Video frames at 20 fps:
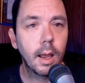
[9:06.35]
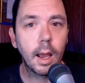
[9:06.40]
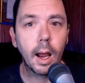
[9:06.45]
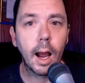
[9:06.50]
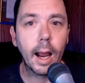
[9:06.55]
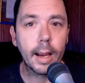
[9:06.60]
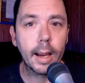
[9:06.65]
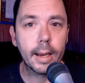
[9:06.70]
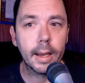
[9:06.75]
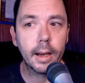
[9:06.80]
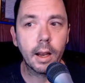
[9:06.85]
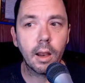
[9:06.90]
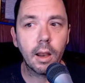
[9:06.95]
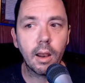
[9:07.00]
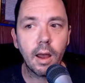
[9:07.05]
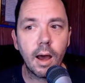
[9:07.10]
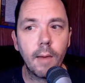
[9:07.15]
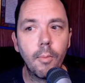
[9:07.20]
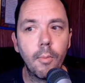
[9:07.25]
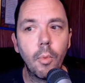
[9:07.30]
I get a
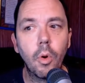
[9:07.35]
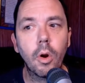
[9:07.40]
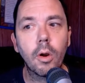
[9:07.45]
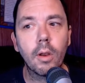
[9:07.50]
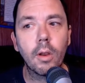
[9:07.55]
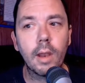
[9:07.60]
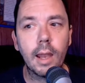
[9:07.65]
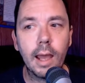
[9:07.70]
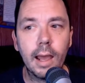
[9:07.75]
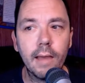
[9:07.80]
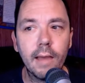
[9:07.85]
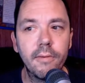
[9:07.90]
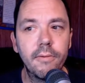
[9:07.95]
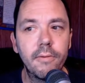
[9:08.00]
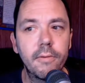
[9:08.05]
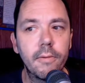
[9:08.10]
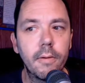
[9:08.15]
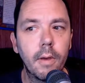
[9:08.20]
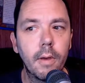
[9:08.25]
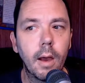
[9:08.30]
lot
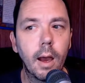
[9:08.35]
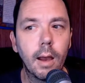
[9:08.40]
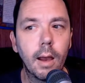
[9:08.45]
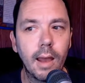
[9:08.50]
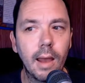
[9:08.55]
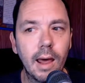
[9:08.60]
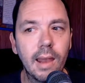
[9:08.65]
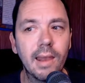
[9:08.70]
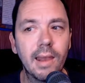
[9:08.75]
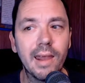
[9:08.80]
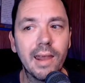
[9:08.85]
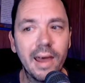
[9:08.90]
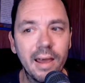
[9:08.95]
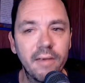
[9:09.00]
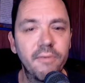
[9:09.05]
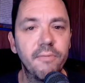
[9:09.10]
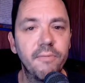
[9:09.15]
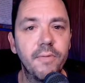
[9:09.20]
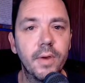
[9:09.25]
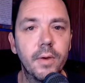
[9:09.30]

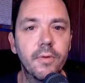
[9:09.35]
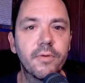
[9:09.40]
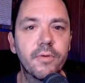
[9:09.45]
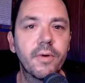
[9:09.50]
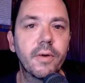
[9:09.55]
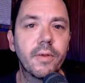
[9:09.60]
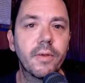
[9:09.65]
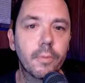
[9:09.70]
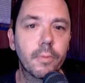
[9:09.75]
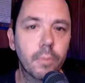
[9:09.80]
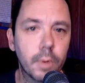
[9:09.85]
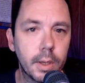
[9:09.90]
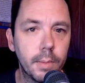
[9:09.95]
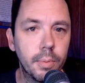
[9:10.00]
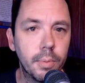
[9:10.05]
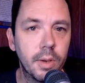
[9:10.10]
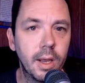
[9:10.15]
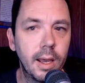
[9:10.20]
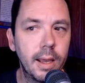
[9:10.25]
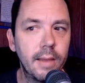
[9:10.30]
less views on the
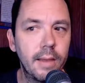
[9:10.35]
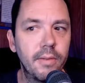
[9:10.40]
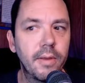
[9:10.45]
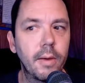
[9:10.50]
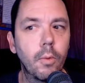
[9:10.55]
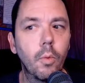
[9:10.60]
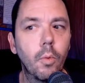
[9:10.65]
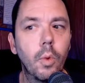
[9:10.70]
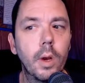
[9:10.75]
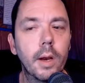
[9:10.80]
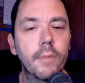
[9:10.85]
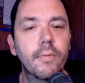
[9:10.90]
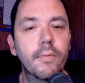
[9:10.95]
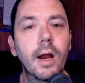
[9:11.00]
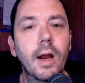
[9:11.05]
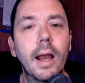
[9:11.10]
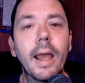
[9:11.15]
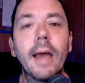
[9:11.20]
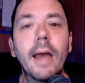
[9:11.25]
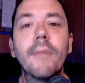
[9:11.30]
replay than whenever
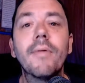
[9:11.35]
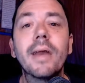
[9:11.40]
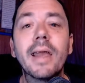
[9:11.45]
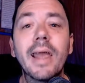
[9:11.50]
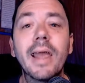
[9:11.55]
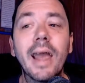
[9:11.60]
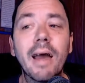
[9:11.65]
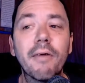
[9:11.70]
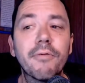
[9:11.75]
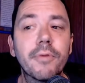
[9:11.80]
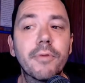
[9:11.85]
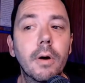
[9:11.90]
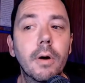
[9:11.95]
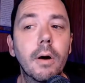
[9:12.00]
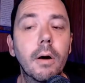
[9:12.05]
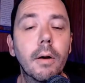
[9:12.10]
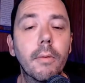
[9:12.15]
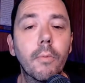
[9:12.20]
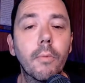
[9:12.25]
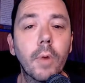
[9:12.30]
I have a guest
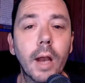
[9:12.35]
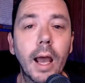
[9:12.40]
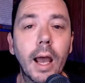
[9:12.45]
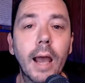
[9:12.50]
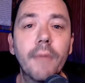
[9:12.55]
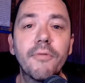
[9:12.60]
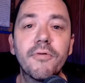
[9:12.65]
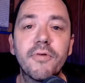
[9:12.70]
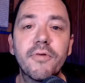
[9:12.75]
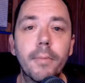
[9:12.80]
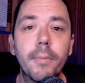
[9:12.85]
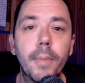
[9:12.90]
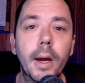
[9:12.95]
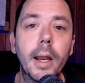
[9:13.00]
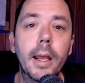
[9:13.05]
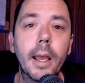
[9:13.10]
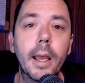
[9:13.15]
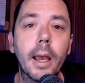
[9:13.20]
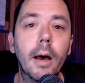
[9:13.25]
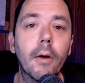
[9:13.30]
on, when I have
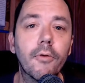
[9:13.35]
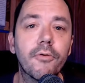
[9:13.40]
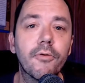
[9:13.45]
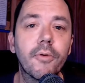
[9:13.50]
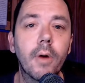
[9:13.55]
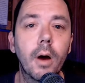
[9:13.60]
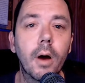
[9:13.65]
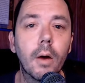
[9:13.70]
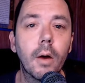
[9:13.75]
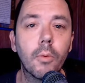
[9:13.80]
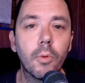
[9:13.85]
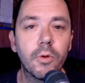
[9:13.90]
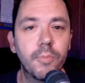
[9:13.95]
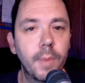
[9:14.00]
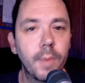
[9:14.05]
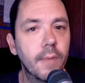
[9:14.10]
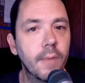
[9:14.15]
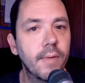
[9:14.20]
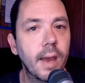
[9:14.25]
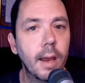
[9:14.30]
somebody else on with
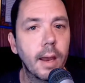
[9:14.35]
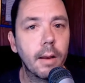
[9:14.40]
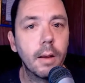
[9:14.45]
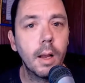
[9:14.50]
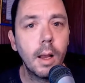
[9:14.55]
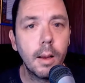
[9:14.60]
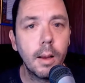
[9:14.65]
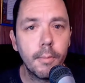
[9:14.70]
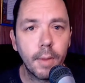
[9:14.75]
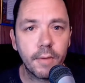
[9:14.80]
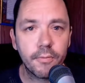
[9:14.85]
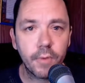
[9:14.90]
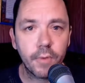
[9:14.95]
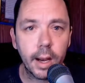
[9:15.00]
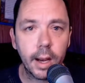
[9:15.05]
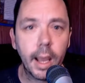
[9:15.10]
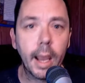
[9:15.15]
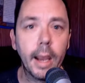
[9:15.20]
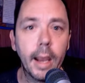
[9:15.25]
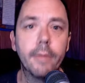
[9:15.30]
me. I've had my
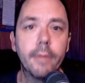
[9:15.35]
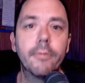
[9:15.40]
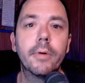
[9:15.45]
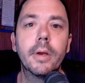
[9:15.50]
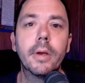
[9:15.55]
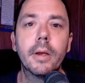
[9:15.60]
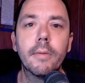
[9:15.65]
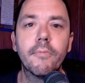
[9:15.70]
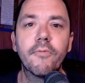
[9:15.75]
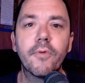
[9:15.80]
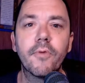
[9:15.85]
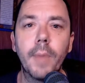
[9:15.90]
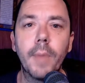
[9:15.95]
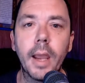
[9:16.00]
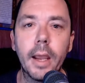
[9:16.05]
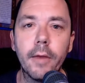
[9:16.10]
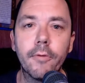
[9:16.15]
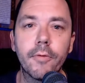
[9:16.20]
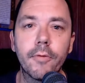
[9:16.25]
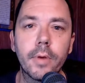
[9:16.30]
friend Adrian from
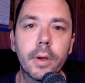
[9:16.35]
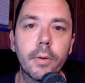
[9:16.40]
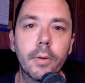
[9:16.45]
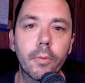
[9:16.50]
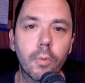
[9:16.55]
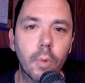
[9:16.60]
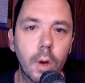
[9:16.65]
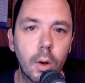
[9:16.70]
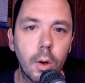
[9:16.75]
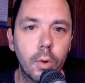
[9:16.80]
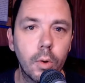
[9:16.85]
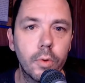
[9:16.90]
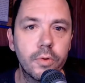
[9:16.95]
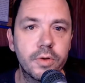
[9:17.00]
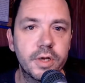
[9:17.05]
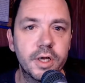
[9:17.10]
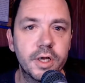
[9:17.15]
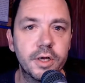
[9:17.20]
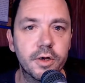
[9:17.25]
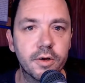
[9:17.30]
Adrian Rose.
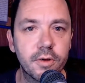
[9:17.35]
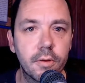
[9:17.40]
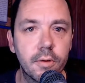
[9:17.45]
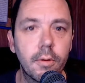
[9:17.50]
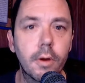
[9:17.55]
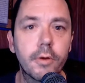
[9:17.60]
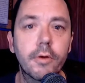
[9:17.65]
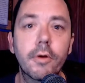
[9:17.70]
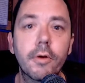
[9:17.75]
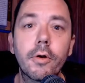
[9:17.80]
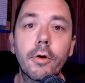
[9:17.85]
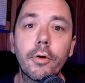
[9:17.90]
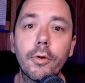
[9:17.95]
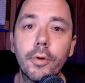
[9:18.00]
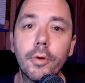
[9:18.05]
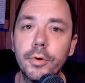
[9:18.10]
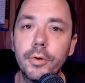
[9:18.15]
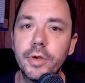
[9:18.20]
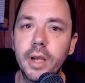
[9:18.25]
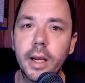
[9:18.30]
She just launched her
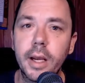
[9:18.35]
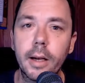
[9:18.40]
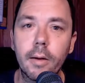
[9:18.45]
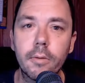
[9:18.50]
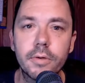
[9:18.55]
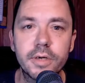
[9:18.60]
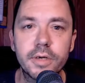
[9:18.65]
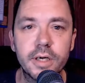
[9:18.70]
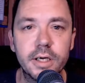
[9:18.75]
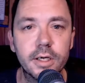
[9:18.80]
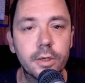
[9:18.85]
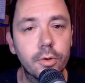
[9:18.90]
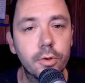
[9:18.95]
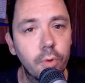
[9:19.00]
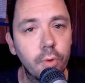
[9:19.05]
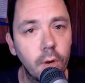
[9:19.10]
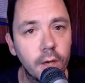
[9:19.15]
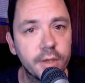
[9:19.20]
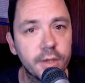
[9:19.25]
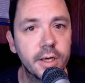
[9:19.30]
new channel. She's
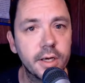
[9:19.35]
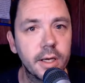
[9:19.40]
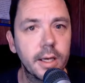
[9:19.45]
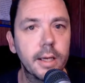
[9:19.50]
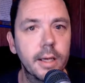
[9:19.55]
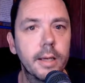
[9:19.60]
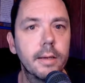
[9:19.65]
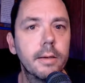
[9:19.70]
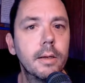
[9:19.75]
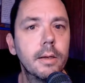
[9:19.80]
crushing it.